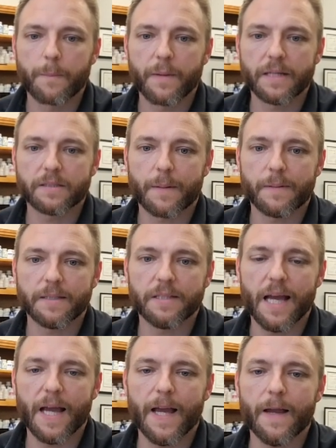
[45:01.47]
best time of
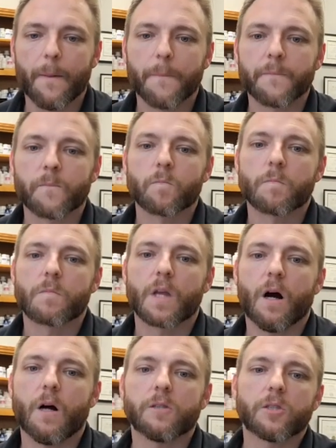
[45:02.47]
day.
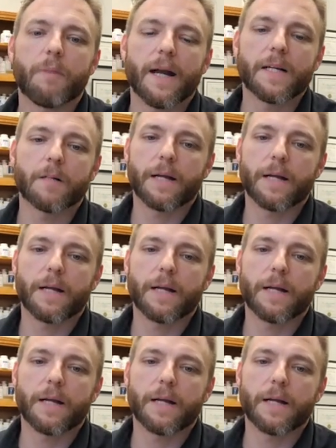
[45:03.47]
Ultra Binder